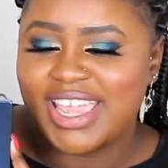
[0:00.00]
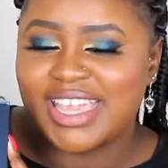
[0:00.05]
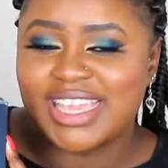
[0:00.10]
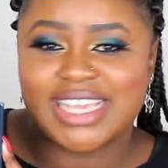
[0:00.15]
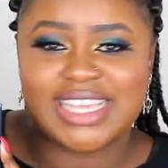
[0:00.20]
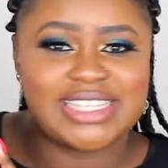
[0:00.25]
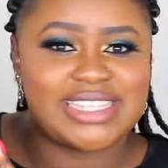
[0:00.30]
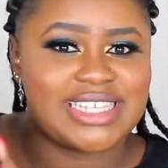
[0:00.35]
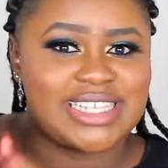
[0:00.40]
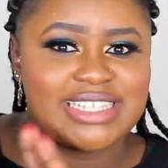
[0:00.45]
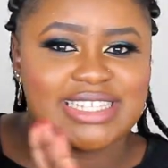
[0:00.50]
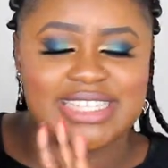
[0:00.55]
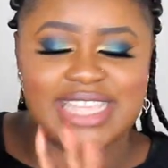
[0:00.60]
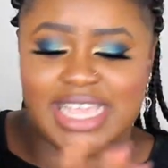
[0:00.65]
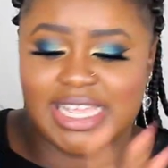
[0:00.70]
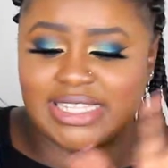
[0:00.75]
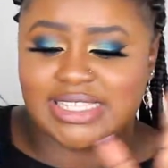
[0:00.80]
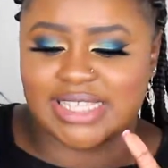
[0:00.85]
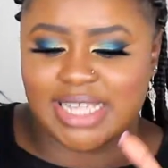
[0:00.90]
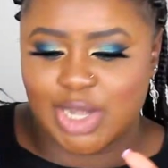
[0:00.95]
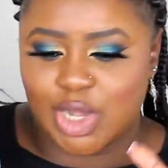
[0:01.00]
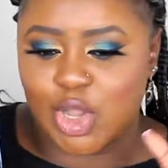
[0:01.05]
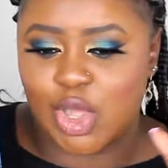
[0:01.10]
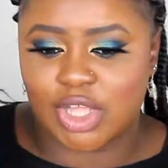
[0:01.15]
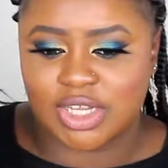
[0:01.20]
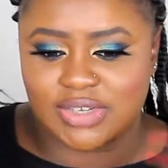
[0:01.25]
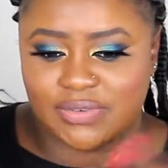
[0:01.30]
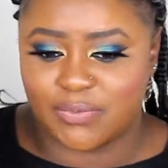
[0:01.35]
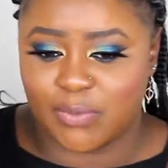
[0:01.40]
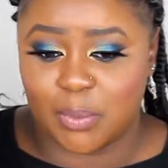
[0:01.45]
because it's it's a
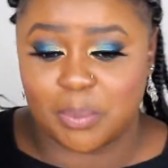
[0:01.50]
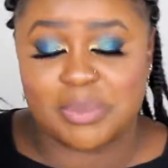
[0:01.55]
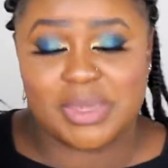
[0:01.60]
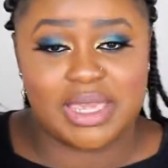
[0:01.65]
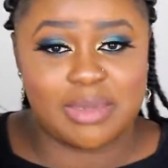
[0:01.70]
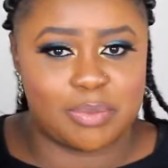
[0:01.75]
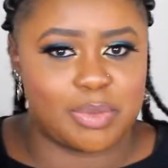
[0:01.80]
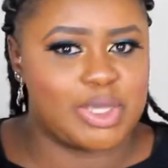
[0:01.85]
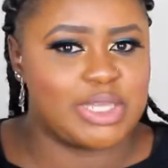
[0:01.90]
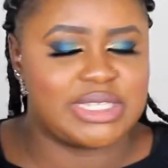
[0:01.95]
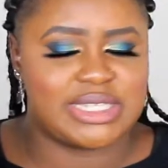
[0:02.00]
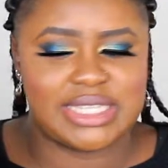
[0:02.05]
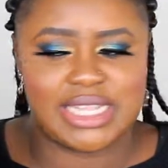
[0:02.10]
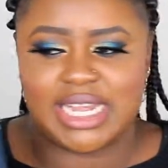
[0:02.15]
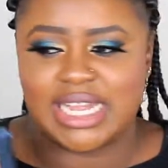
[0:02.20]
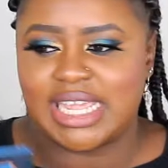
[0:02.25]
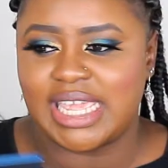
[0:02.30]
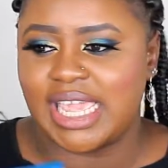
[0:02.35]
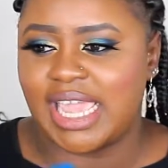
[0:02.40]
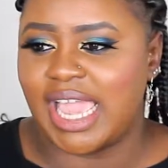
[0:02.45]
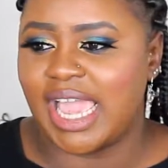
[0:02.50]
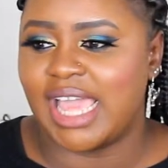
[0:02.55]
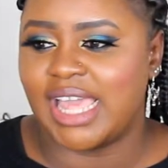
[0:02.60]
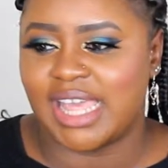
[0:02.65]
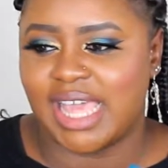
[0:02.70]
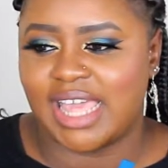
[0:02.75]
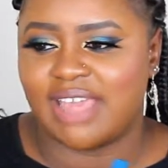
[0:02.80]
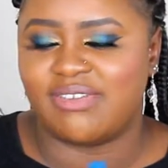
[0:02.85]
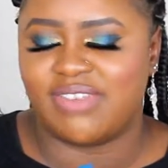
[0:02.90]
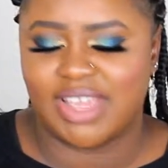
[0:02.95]
lot for me personally
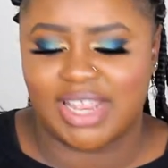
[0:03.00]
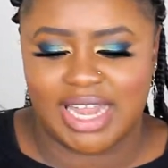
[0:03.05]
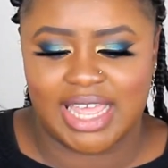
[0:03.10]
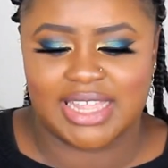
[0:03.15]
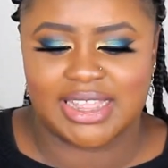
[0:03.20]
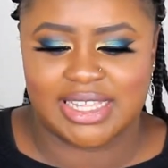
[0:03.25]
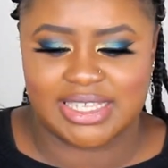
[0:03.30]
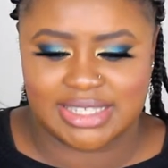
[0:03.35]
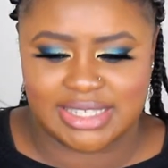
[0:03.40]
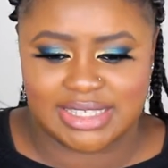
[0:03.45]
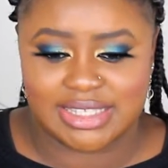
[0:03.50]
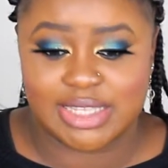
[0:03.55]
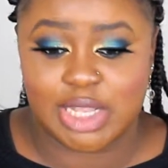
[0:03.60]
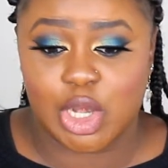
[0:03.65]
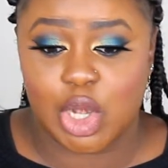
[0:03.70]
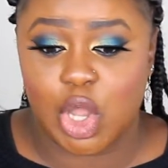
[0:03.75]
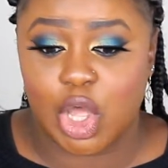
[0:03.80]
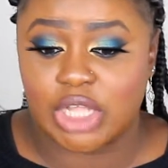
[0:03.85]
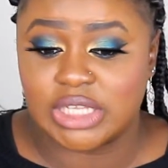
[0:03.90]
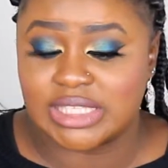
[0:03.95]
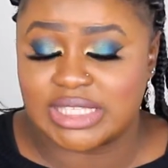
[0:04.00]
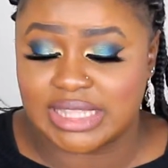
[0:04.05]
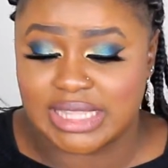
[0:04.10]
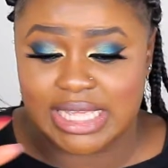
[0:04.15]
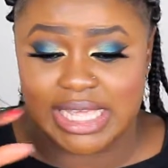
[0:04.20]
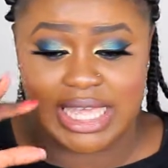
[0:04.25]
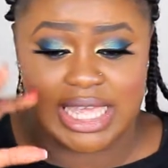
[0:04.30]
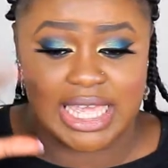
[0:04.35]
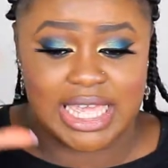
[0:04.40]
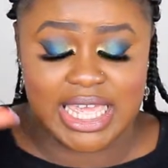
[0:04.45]
I, I, feel like this is a lot
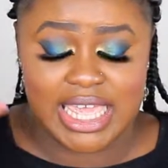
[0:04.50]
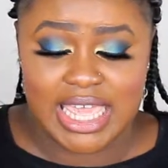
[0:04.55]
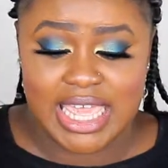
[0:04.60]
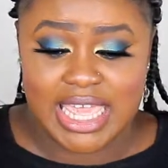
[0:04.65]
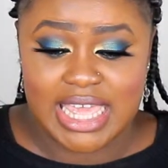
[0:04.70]
the